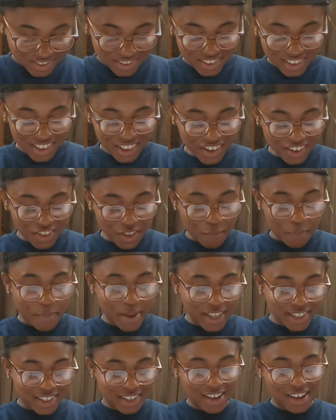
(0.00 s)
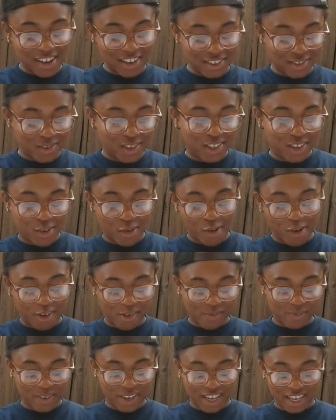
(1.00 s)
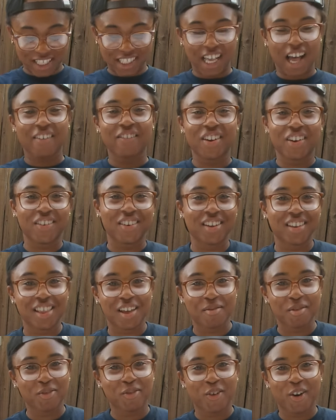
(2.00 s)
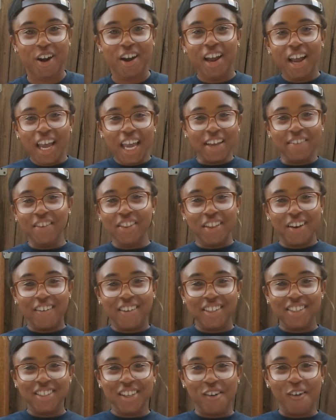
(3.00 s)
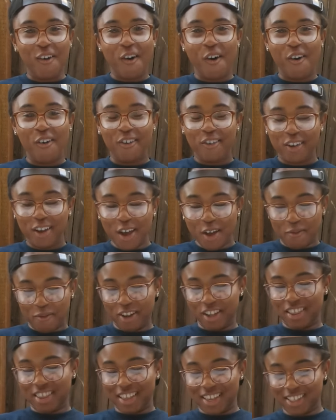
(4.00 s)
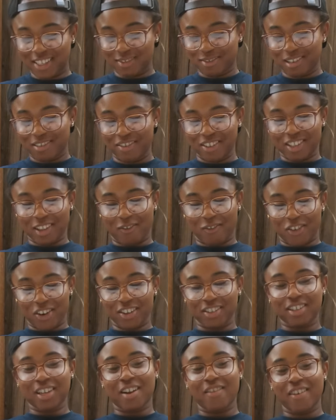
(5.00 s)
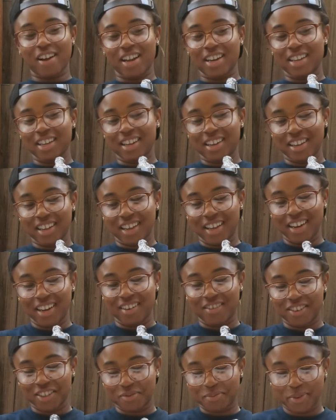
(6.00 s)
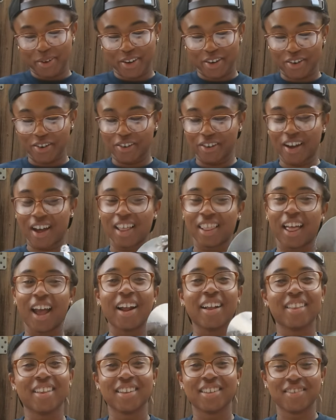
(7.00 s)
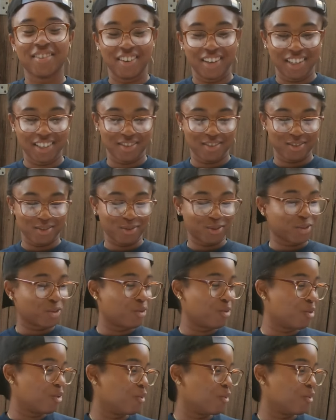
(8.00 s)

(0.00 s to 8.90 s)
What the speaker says: The Mentos was cool because I've never done that before, even though it's so old. But this one was the first time I did it, and it was pretty cool. I like this one. This one was cool.